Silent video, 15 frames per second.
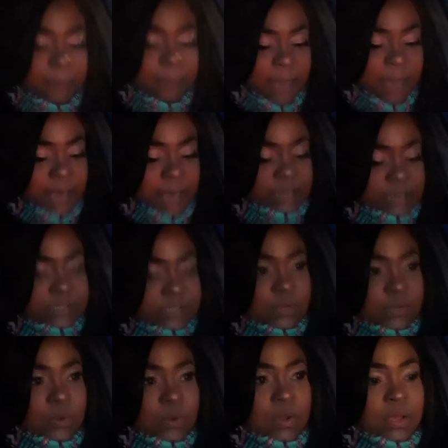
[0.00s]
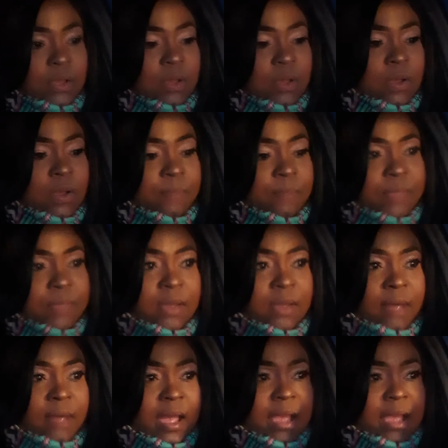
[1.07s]
palettes up there,
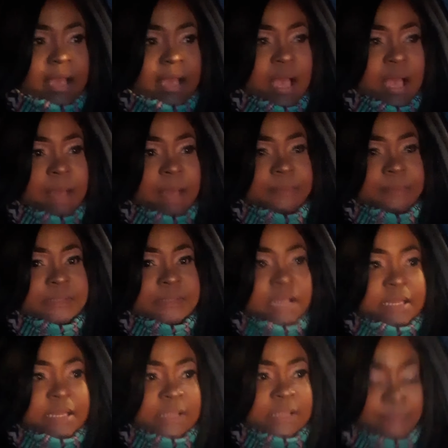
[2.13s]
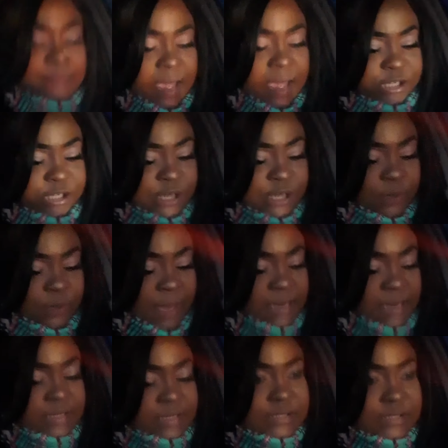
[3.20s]
right? I'm selling some eyeshadow
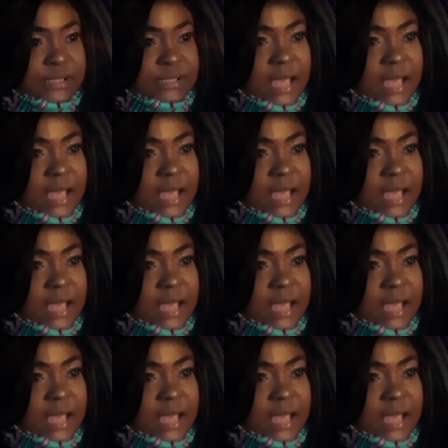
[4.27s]
palettes,